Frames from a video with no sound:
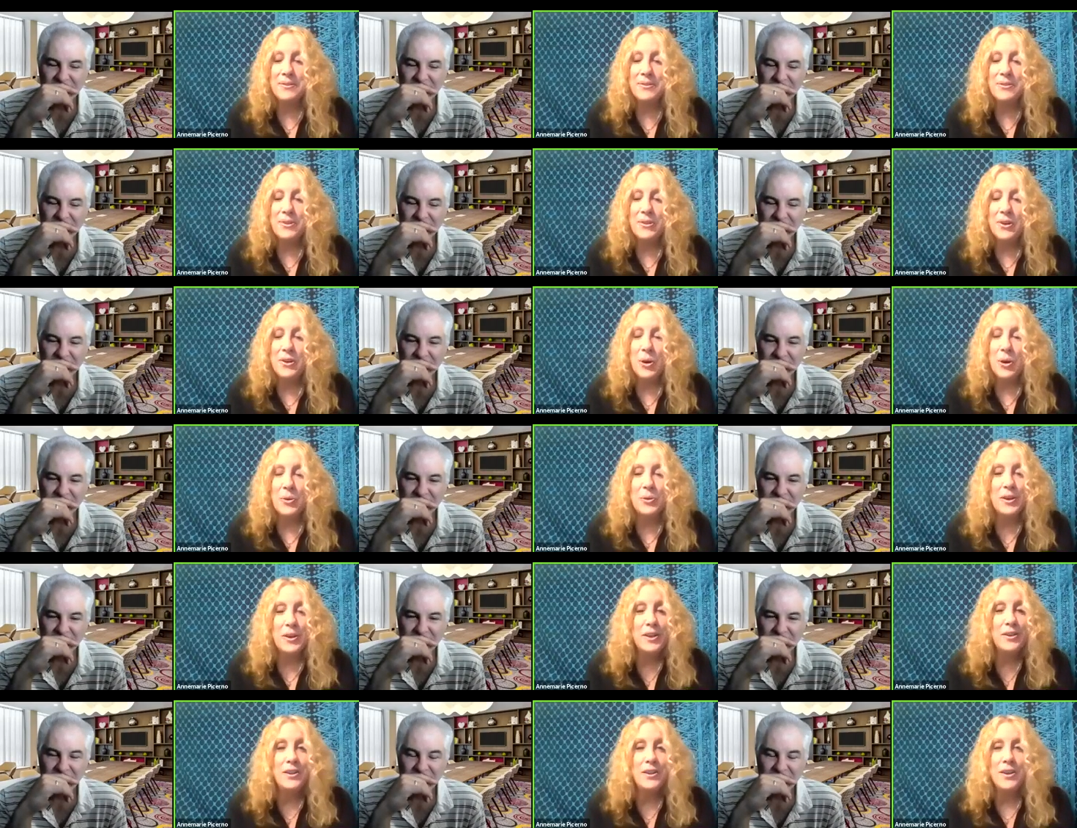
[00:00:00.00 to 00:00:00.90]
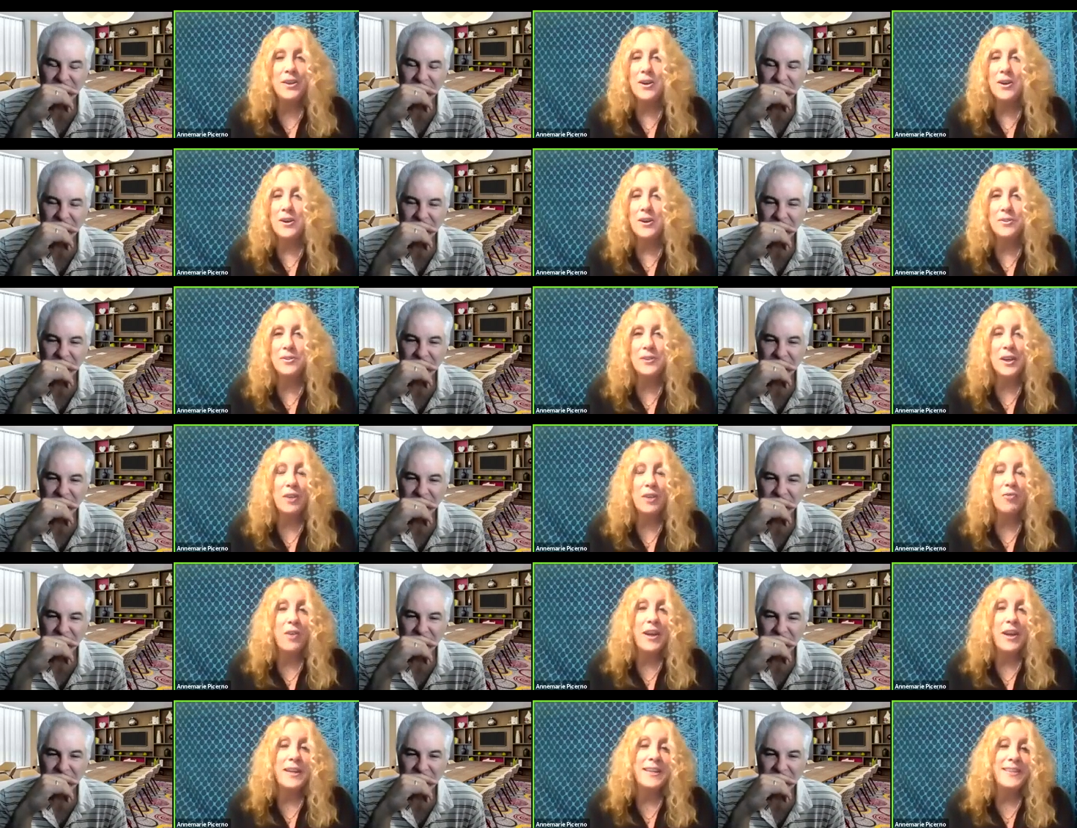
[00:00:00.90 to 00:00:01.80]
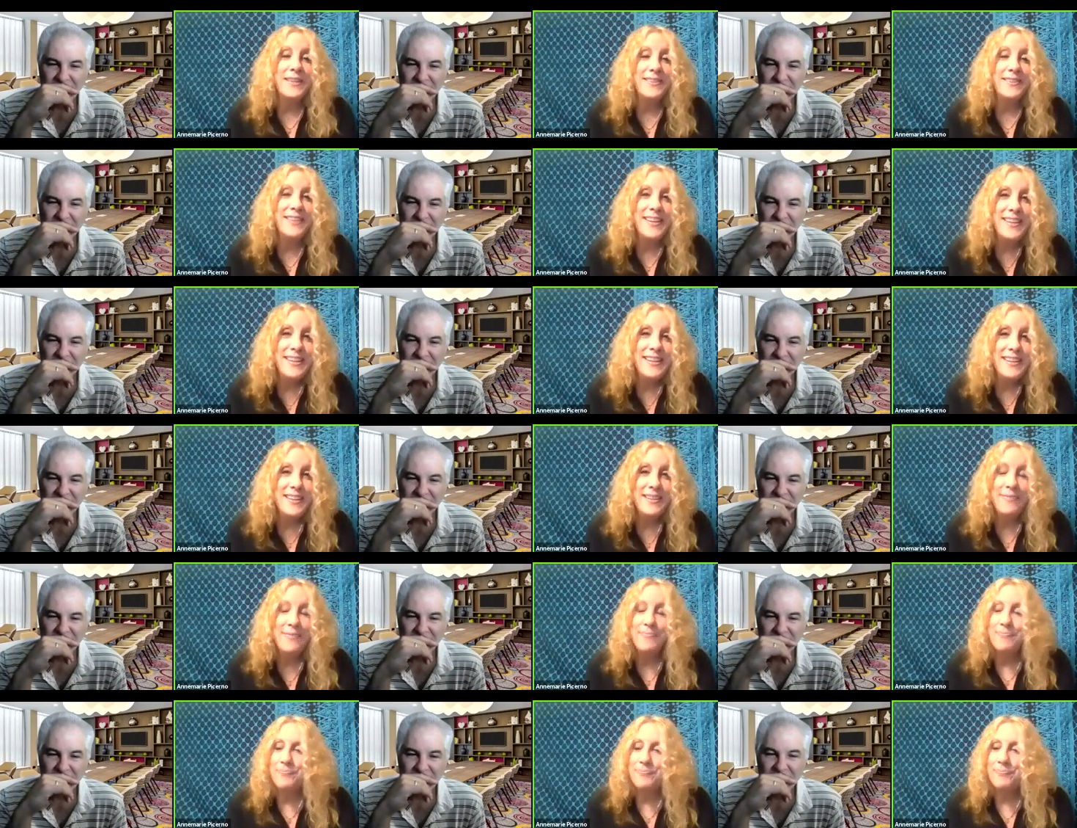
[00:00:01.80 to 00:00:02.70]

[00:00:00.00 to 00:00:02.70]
Speaker 1: you know, indie artists like Frank and Dean,